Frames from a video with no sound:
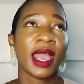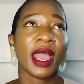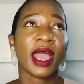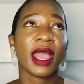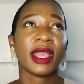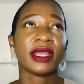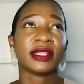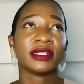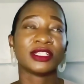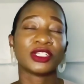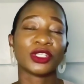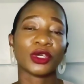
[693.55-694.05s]

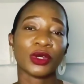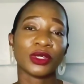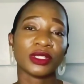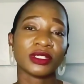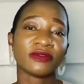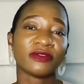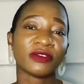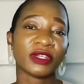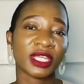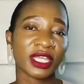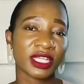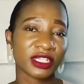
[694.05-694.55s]
and don't
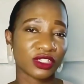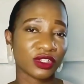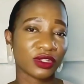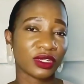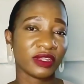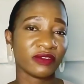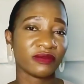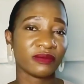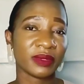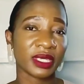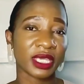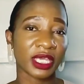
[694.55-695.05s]
forget to
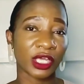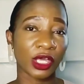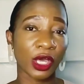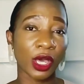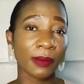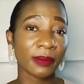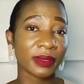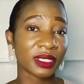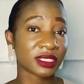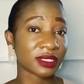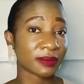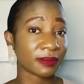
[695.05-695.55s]
leave me a comment